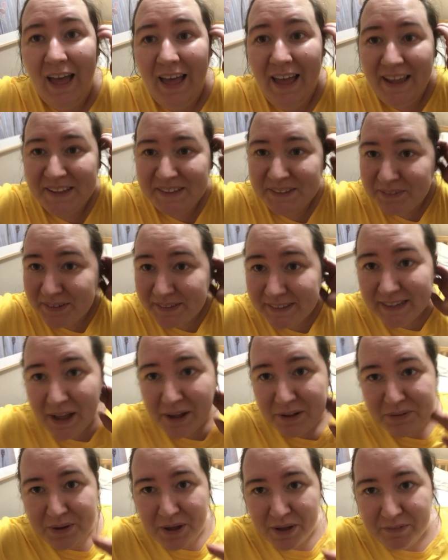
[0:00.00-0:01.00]
Hi, so it's
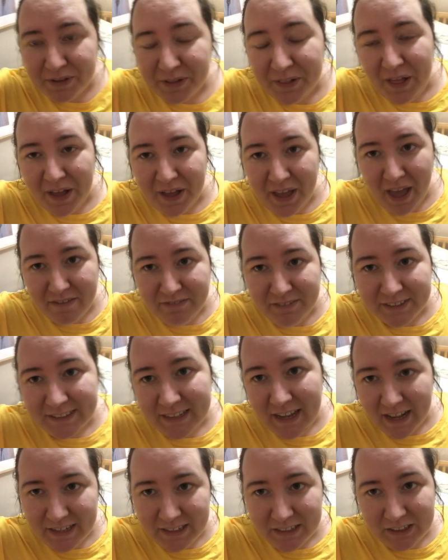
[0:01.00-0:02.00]
now 12 o'clock. I've
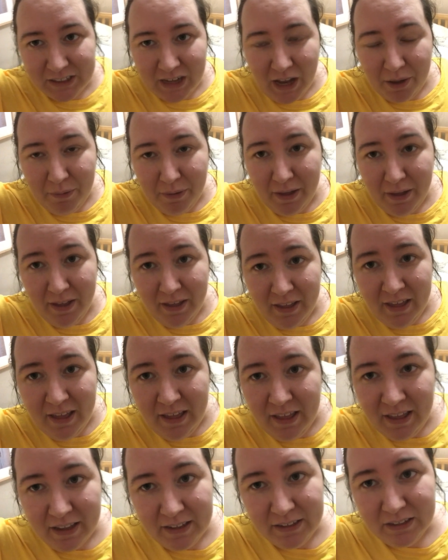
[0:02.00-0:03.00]
just had a shower
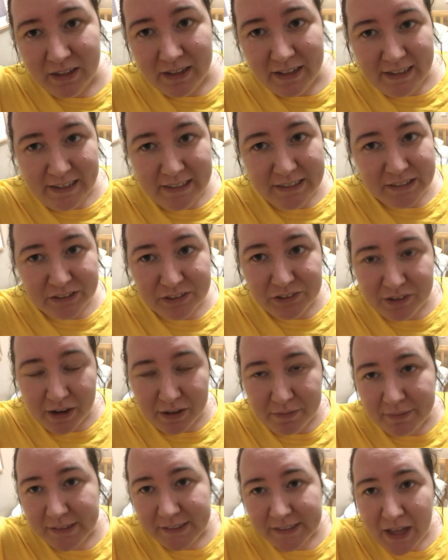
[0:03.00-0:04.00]
and cleaned and
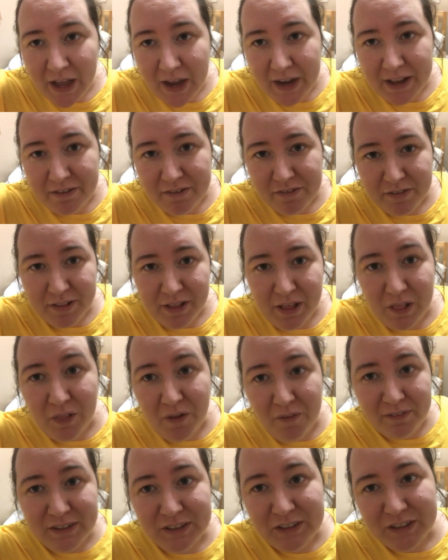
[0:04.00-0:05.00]
dried my scar and everything
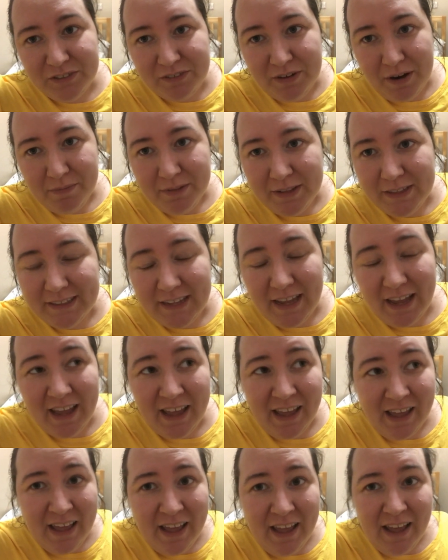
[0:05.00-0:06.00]
and Lawrence just rang me to
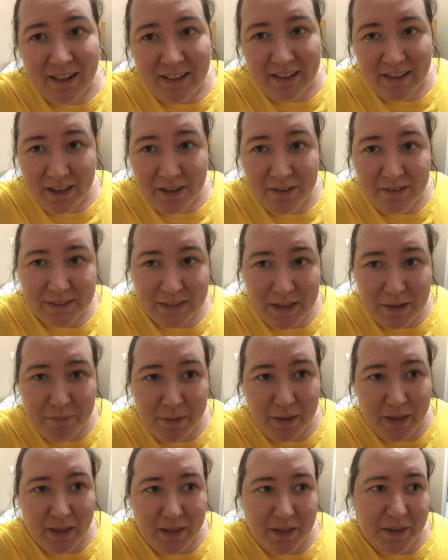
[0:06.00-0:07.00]
say Leo's a
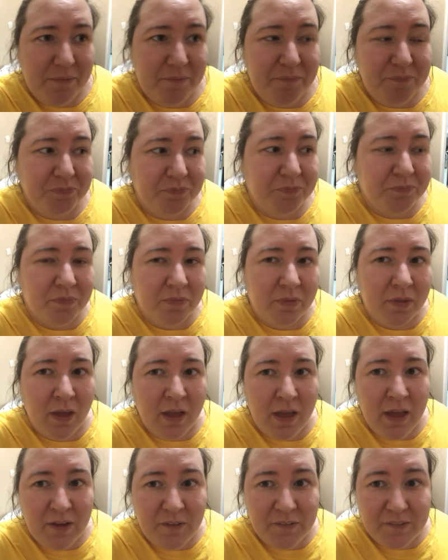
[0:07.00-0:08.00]
bit um,
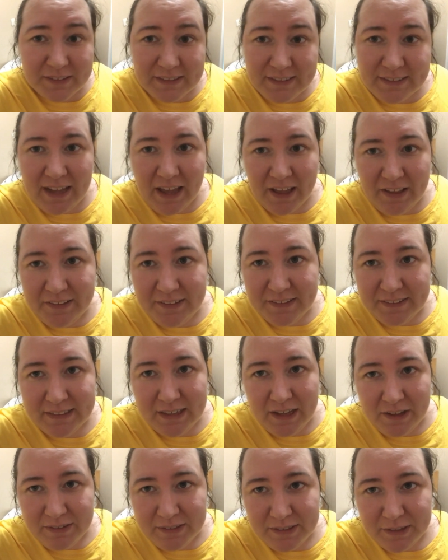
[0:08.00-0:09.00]
unsettled
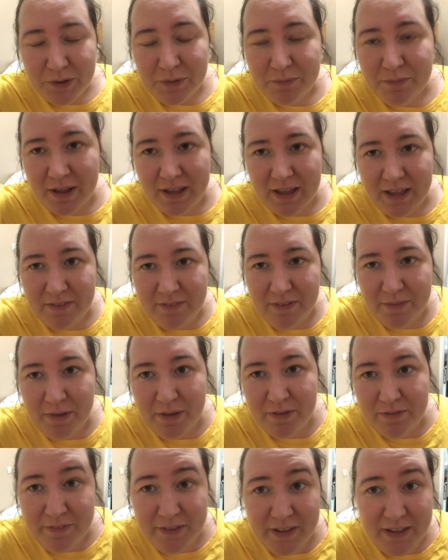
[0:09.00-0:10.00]
so to come and give
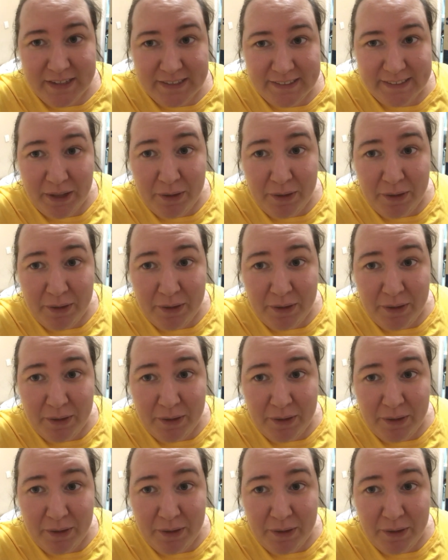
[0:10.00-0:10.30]
him a feed.